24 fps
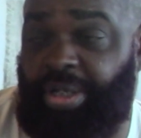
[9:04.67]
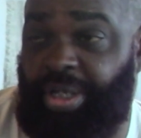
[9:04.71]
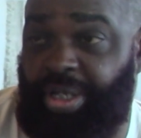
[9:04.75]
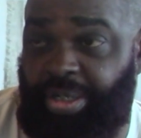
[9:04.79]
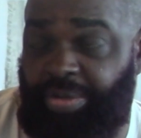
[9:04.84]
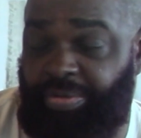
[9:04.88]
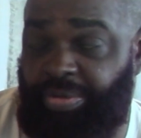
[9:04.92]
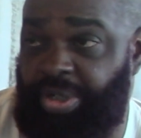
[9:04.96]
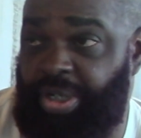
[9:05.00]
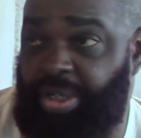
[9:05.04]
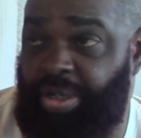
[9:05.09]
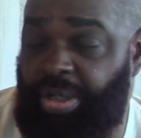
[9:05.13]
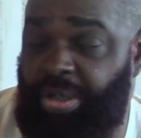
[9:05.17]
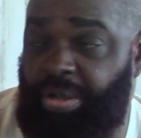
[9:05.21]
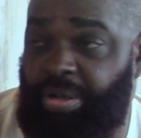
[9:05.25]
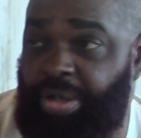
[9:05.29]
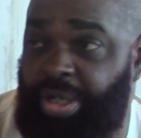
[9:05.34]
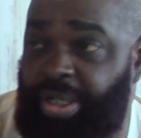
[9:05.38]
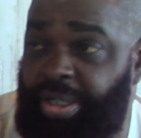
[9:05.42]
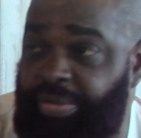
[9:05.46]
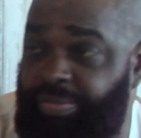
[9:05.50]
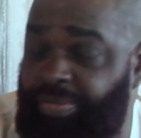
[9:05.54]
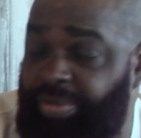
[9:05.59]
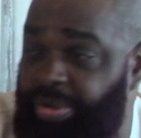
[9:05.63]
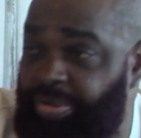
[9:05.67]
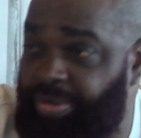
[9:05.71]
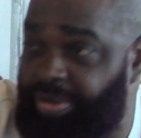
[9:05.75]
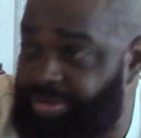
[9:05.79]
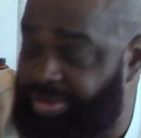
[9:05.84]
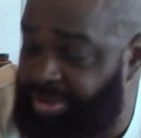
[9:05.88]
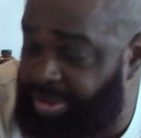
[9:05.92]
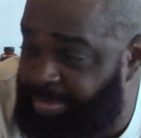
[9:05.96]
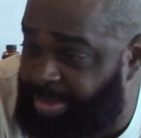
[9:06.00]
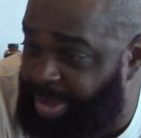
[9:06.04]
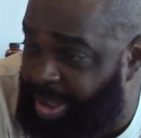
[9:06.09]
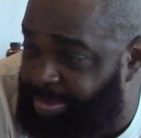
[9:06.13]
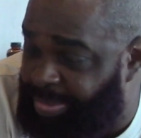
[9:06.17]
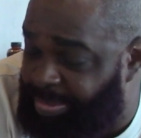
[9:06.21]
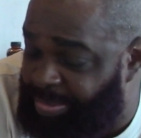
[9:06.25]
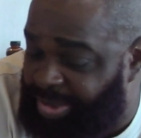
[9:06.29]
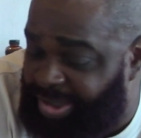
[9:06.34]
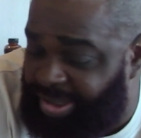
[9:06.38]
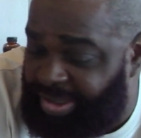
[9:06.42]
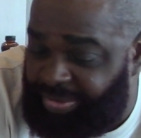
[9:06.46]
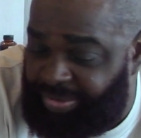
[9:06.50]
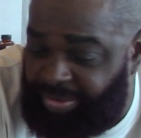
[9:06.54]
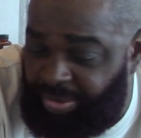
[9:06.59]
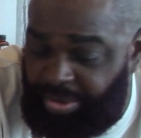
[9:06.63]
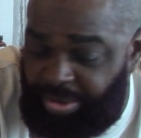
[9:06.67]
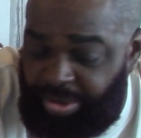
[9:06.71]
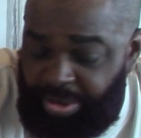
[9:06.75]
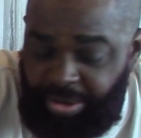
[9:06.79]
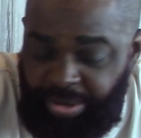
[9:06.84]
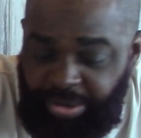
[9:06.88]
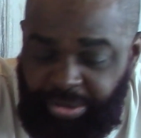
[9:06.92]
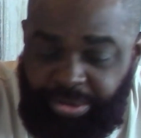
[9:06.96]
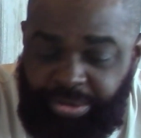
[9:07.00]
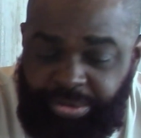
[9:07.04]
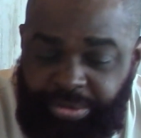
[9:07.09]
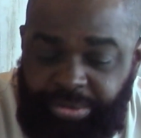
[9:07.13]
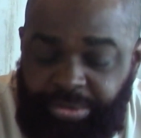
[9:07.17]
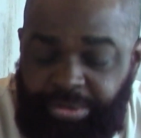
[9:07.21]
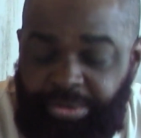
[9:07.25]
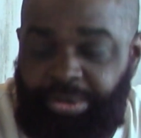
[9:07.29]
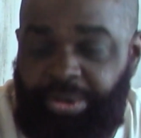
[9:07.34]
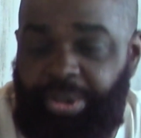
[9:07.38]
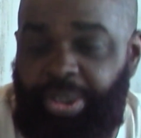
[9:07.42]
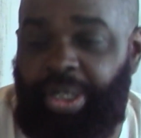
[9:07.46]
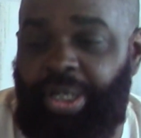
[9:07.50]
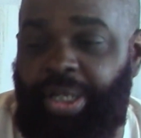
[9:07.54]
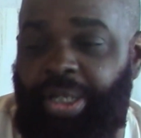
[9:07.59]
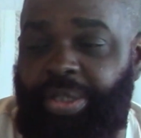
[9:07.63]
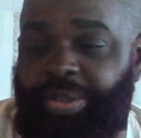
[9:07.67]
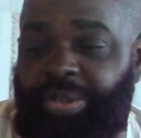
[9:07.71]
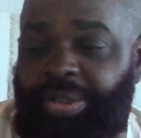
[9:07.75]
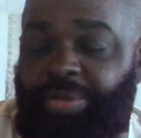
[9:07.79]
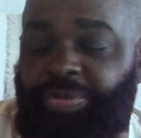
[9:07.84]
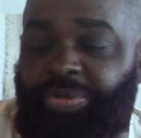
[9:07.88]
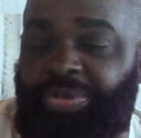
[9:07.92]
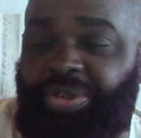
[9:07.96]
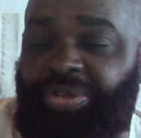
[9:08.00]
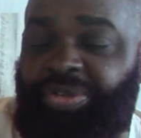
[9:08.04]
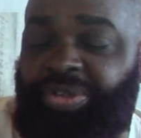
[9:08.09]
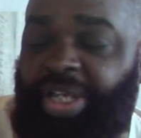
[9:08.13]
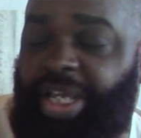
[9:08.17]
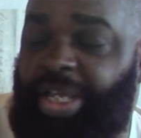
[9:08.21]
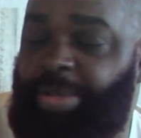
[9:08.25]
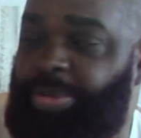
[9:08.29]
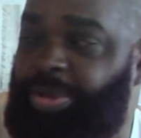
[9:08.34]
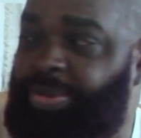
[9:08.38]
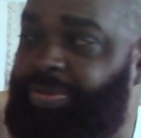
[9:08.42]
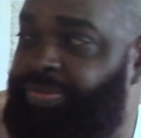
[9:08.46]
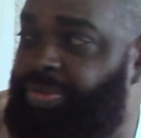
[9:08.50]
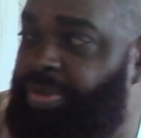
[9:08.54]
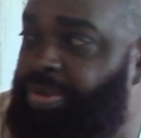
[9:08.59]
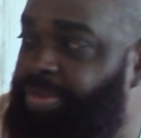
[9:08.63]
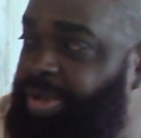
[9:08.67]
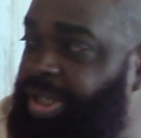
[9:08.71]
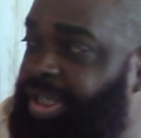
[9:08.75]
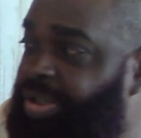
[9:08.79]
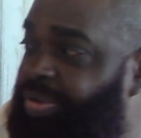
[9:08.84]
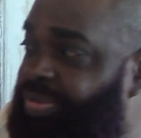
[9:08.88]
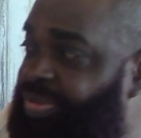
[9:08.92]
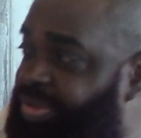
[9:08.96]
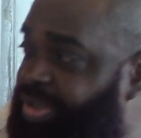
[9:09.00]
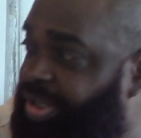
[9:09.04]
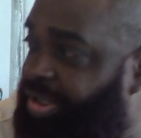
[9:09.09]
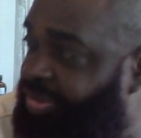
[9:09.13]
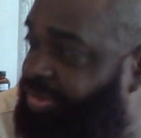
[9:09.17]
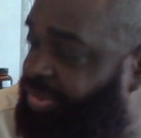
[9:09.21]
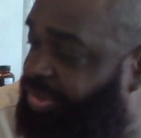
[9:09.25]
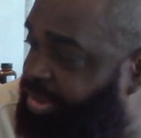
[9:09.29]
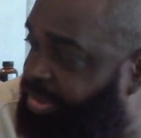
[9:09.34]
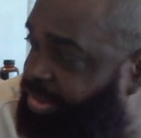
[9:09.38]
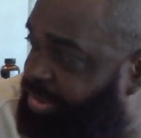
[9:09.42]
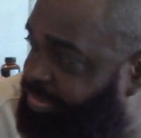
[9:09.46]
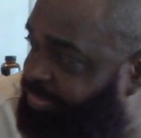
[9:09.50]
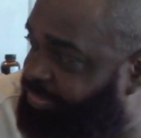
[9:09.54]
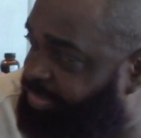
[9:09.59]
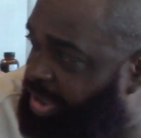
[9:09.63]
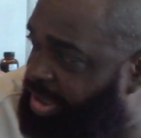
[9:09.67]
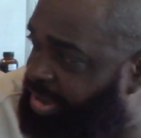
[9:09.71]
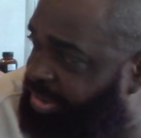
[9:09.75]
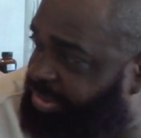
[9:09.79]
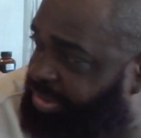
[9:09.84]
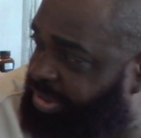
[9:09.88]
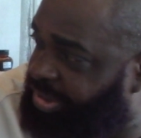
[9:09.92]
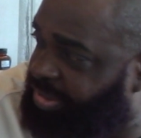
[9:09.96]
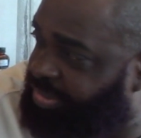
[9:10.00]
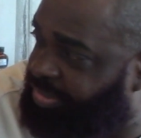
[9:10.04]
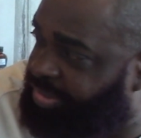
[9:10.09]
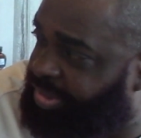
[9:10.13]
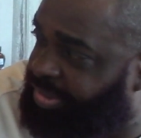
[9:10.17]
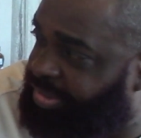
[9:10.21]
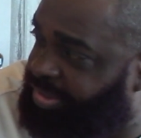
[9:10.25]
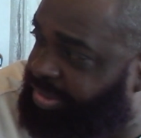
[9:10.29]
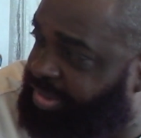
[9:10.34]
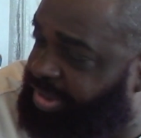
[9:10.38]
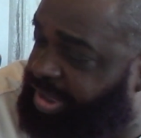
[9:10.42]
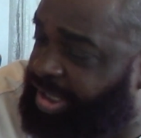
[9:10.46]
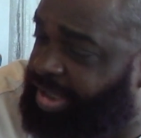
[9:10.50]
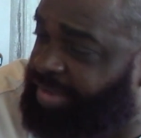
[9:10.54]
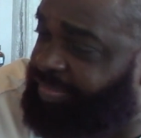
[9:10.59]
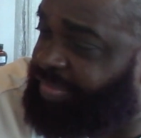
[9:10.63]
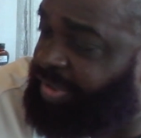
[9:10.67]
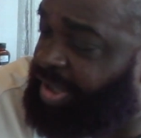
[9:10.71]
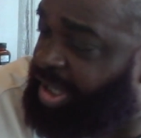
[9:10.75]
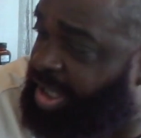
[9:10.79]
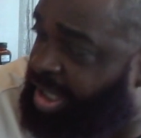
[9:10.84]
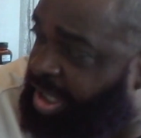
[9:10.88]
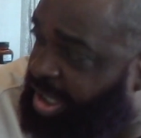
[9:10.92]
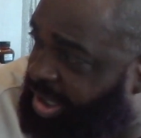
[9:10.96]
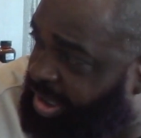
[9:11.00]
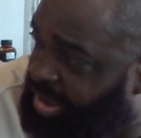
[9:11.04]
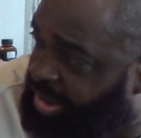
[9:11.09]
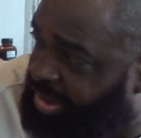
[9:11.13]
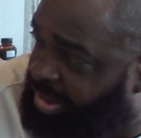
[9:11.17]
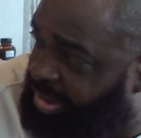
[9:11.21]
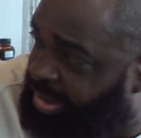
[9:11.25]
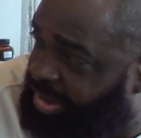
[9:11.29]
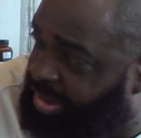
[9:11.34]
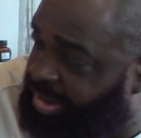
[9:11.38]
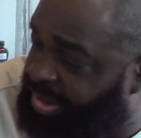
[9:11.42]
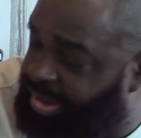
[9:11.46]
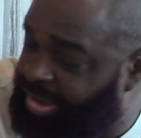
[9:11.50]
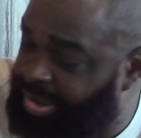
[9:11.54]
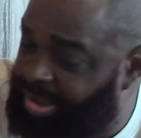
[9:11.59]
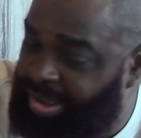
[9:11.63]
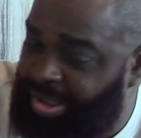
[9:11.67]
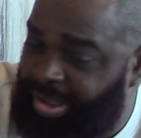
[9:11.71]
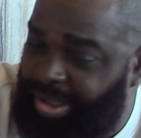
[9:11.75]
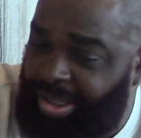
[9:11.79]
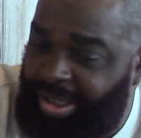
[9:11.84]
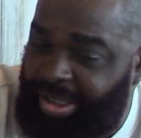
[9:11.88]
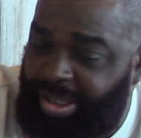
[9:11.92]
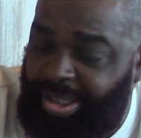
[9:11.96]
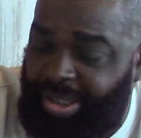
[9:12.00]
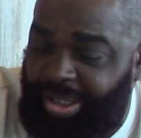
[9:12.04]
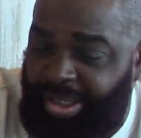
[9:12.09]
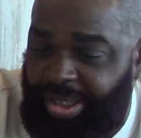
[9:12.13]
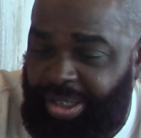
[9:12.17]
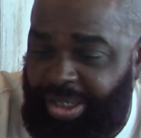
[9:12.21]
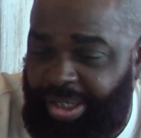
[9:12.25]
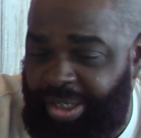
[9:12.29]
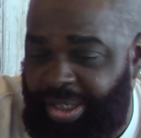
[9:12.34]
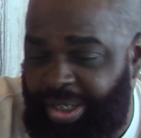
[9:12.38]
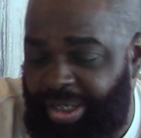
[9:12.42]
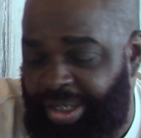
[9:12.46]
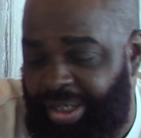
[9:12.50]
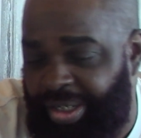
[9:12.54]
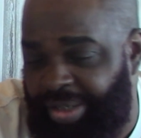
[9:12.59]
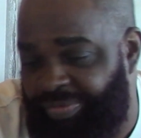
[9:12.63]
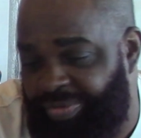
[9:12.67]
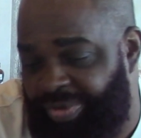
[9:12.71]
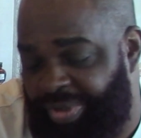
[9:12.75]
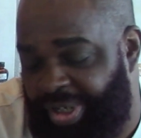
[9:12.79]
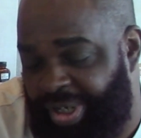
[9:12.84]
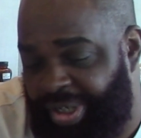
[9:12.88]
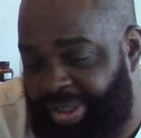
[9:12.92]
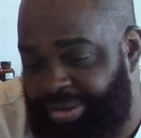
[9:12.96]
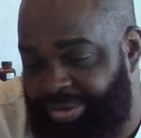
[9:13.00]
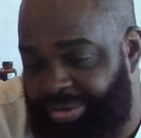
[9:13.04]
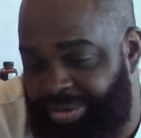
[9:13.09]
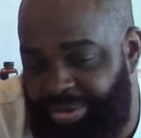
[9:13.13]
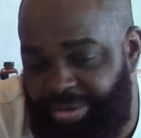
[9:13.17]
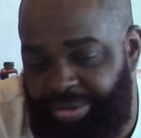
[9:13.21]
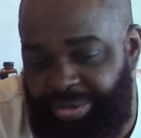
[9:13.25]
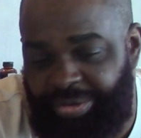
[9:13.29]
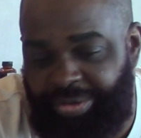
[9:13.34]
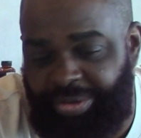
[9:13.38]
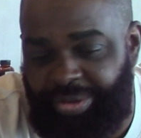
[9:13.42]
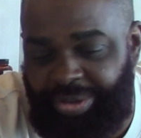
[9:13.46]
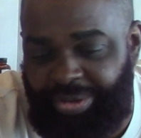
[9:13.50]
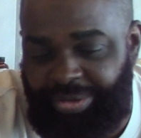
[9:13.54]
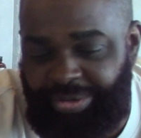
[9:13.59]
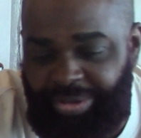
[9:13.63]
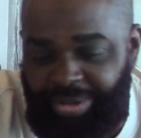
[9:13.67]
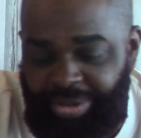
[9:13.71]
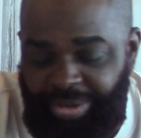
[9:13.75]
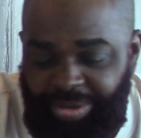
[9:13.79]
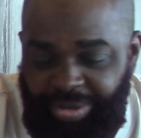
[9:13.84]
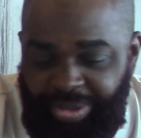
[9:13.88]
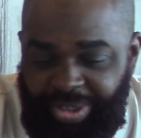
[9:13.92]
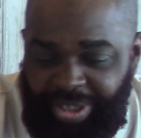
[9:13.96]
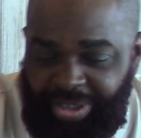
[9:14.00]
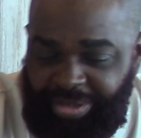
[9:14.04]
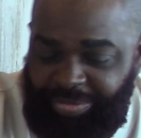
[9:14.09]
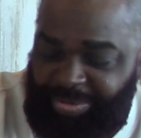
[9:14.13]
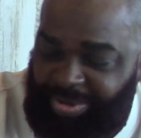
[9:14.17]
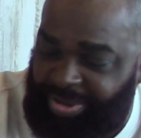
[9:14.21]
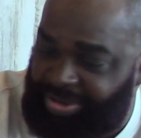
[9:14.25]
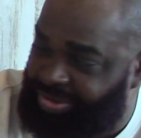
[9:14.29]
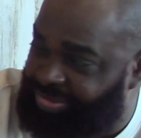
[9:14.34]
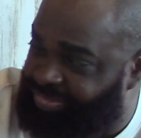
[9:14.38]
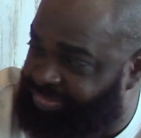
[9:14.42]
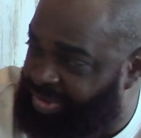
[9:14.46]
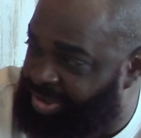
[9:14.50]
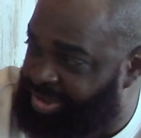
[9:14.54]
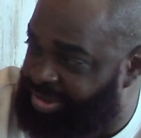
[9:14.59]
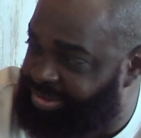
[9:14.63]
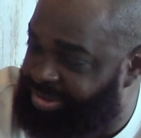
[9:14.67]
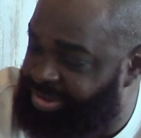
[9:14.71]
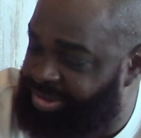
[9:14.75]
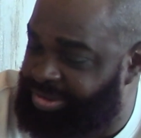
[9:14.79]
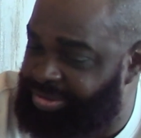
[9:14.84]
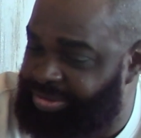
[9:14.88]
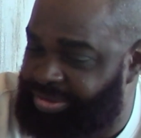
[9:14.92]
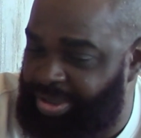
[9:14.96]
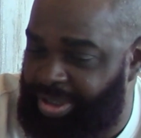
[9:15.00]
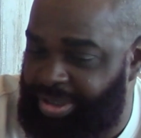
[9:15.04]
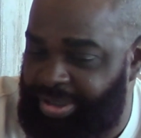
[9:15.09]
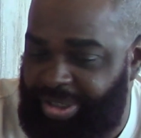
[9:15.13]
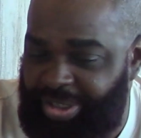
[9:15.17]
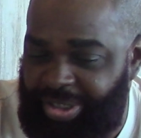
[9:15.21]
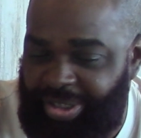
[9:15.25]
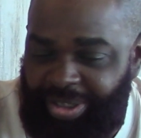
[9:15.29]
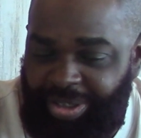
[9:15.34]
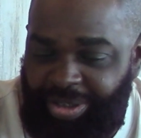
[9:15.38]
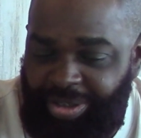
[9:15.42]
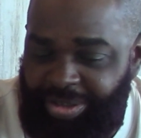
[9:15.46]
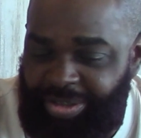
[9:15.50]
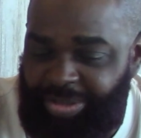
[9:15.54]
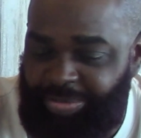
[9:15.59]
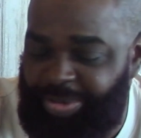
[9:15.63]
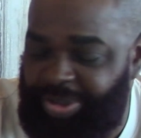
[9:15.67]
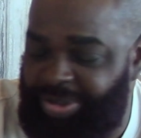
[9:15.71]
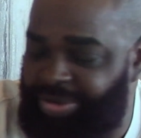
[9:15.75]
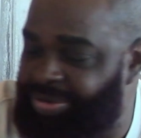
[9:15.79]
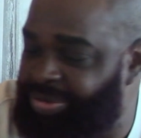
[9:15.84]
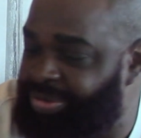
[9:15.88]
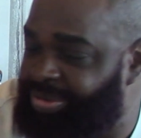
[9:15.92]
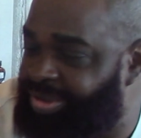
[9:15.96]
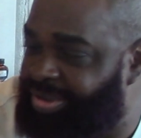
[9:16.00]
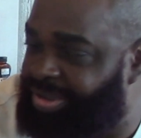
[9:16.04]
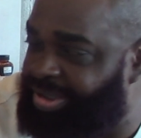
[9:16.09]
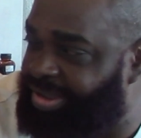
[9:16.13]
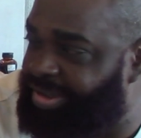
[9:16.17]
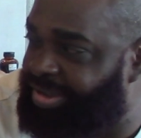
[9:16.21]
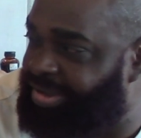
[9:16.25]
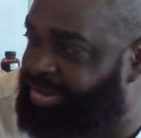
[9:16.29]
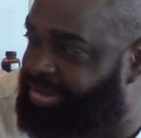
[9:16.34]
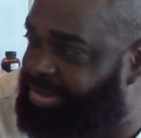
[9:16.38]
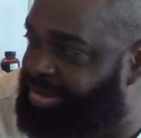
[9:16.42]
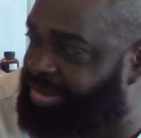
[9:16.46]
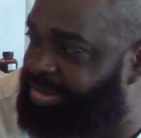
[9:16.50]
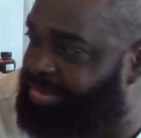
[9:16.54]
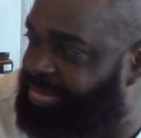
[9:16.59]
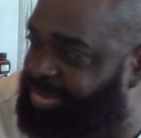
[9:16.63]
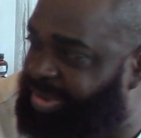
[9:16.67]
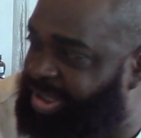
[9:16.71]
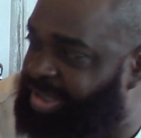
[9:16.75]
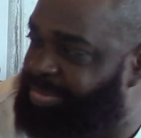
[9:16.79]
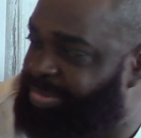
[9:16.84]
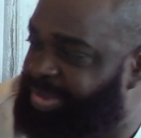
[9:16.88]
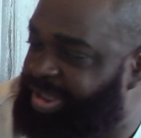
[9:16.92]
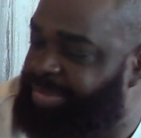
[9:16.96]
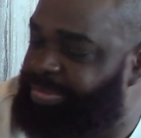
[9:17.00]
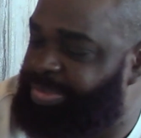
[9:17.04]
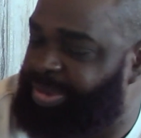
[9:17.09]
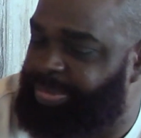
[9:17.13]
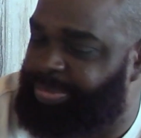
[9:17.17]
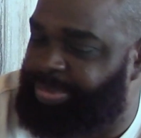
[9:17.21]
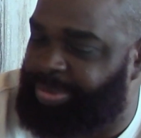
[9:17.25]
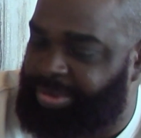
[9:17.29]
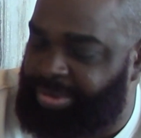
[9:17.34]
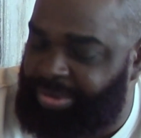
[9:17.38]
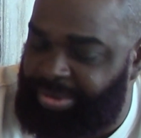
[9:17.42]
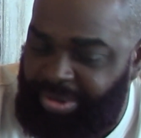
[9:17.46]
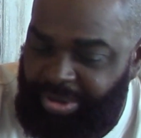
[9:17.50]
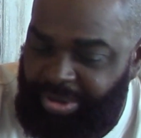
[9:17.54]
I was like, oh, I didn't even know there was hip-hop in Minnesota. And there was a table for a radio station, volunteering, KFAI. And I was like, dude, so they had a place to volunteer. So I was like, oh, this would be a cool thing to, like, meet people.